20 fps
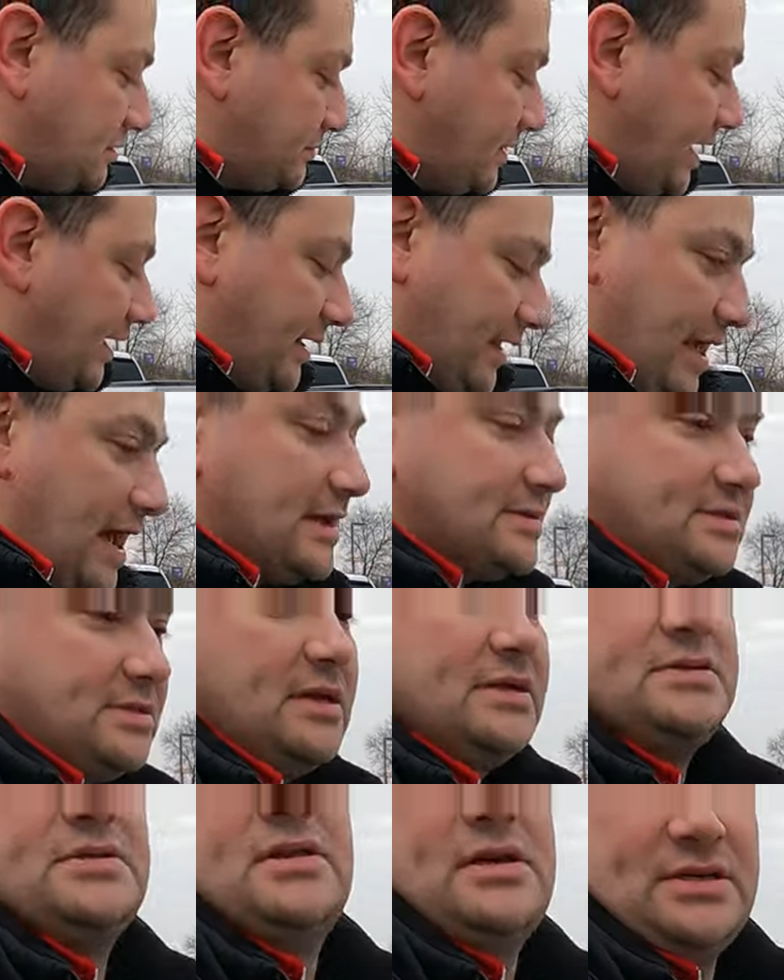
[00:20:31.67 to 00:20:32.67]
to leak. Yes,
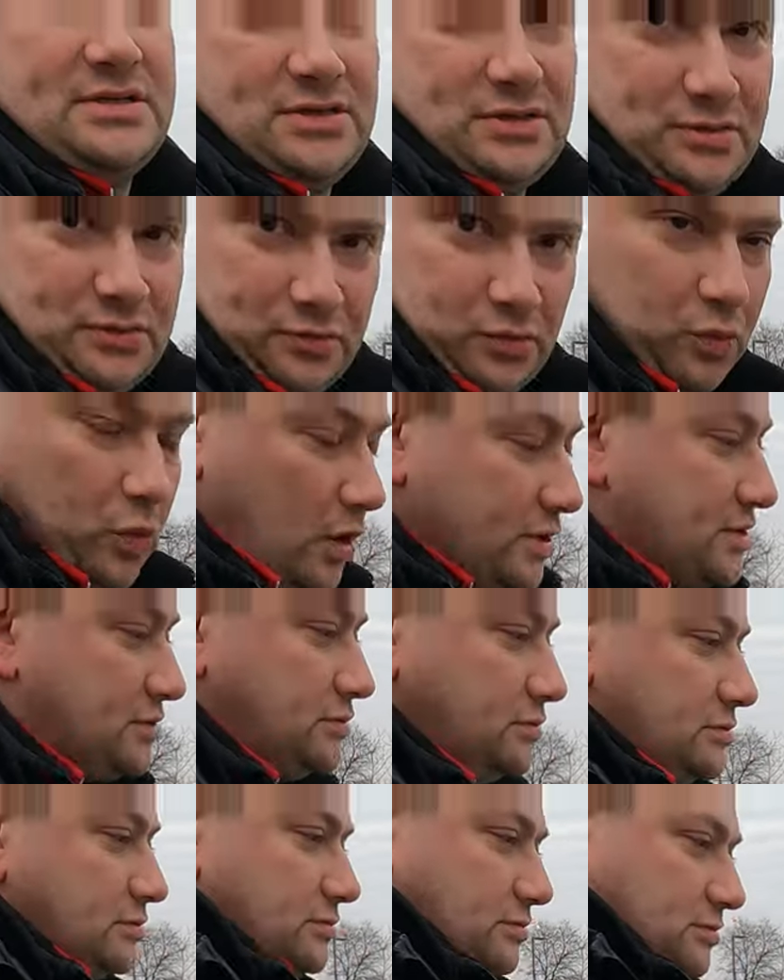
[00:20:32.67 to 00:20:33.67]
this was
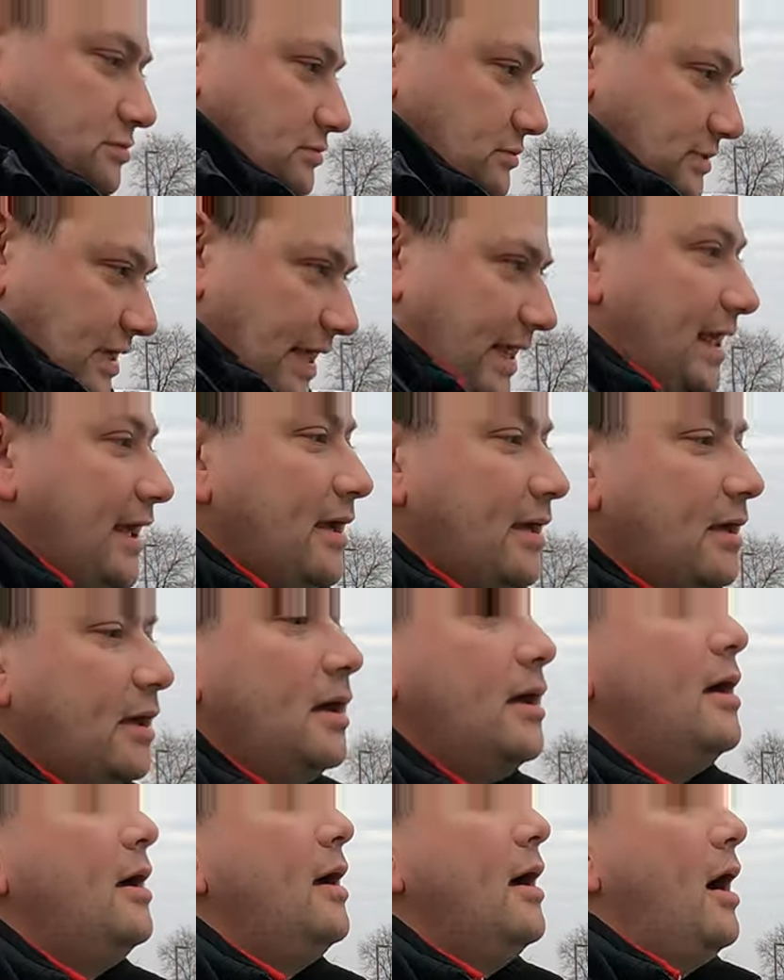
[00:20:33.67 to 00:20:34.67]
leaking.
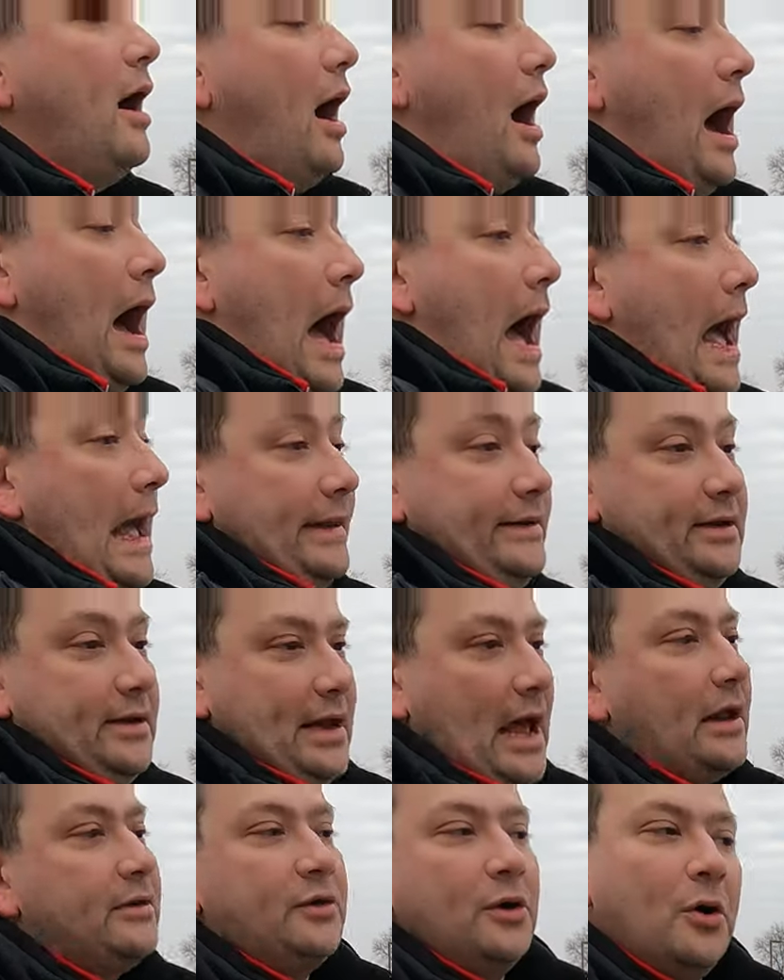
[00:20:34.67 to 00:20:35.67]
I did
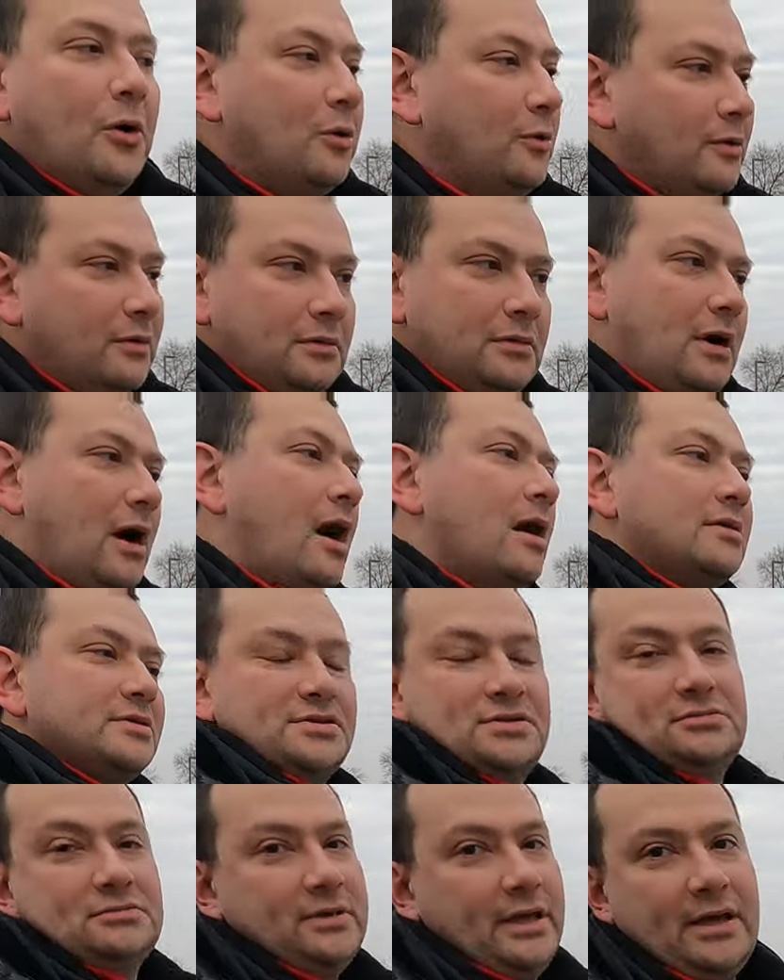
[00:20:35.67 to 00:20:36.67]
not know
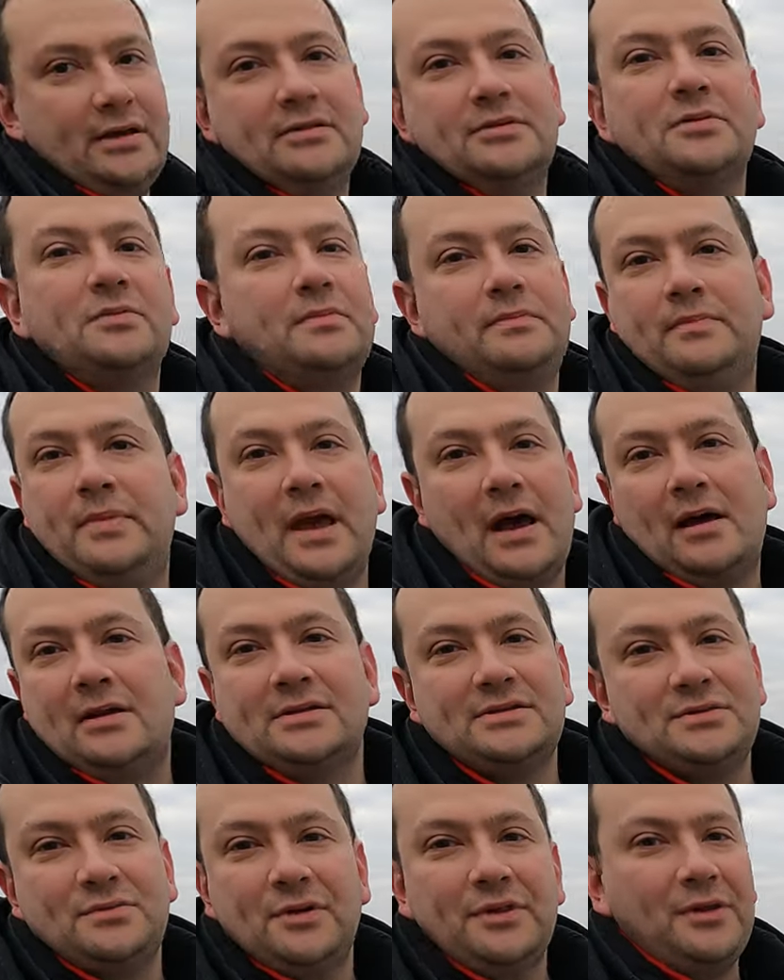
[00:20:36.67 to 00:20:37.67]
cars leaked, to be
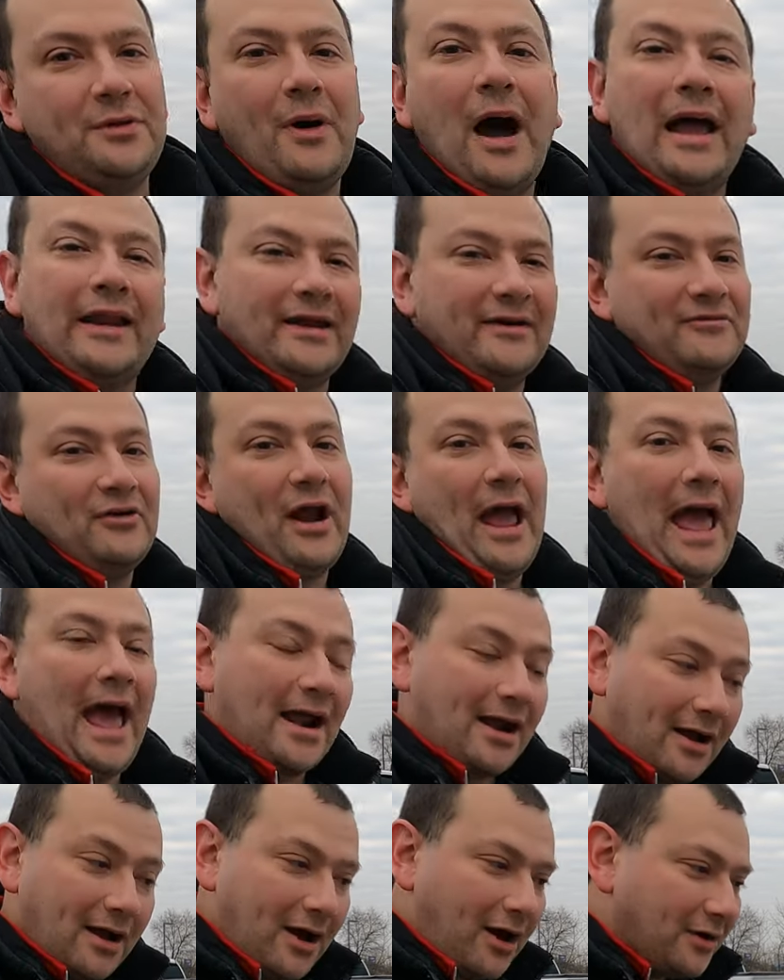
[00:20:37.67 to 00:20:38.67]
honest with you. I never
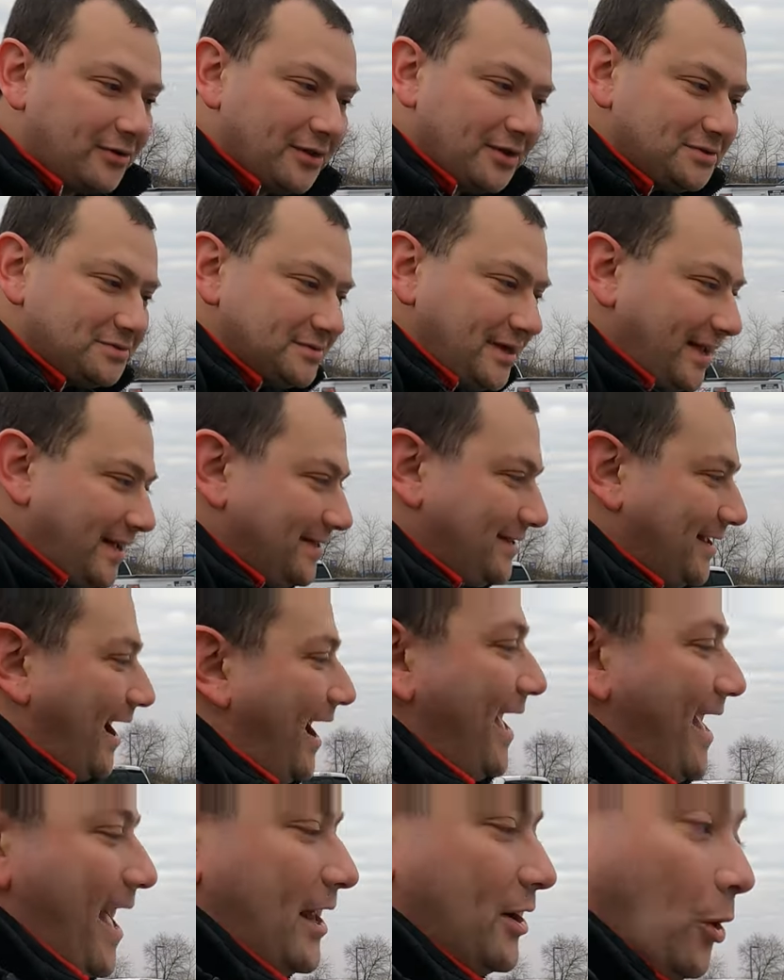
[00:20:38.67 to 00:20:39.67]
had a car that leaked.
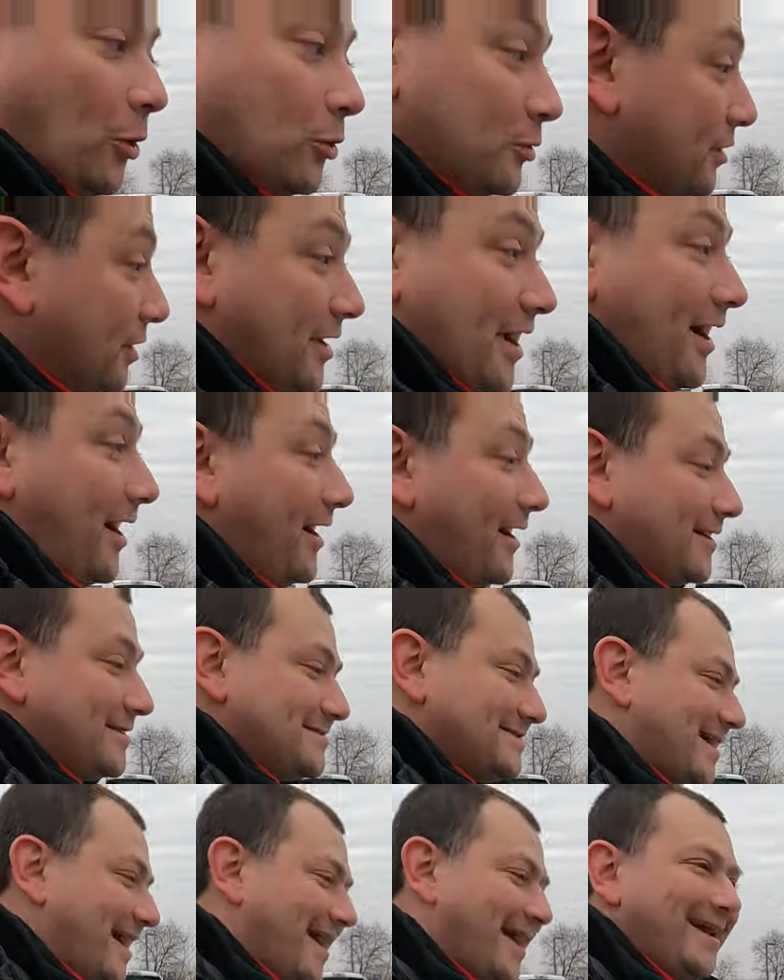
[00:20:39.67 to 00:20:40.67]
I had older
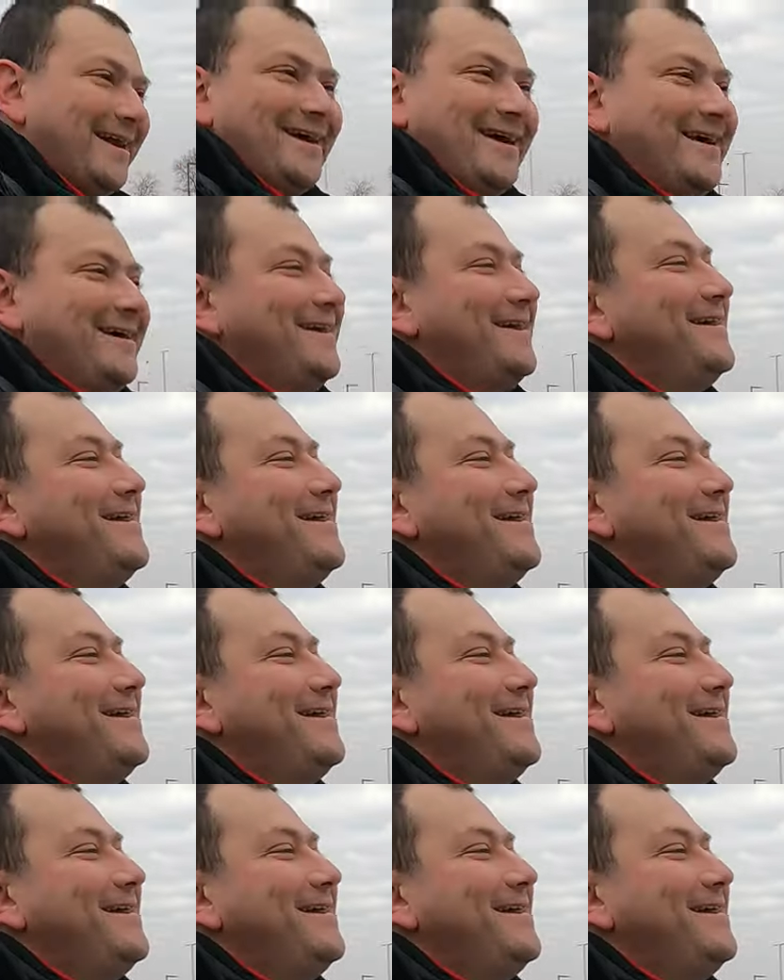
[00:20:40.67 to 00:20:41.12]
cars. I had